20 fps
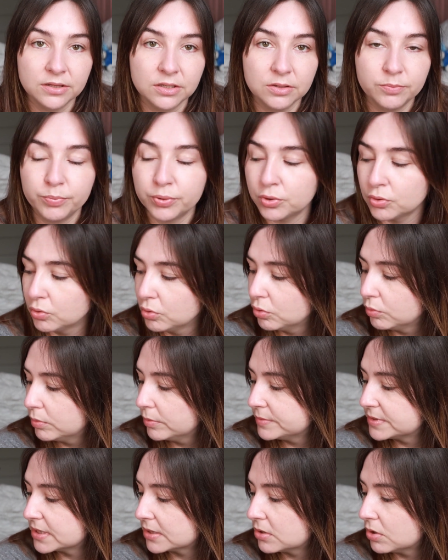the Pro,
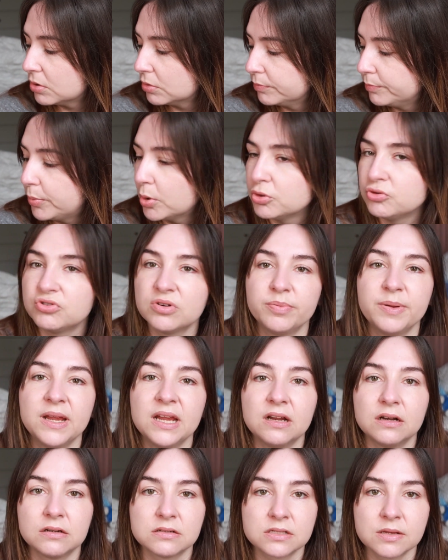what was it called? Bond
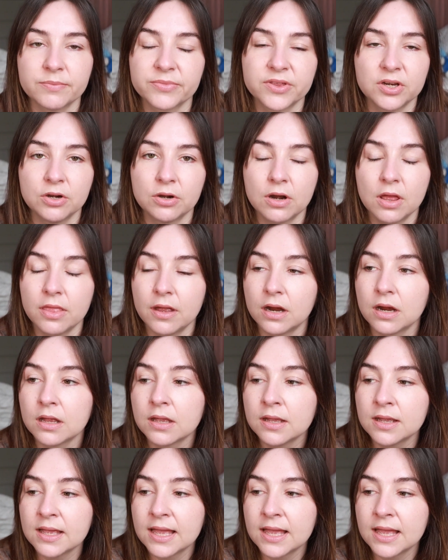Repair or something or other.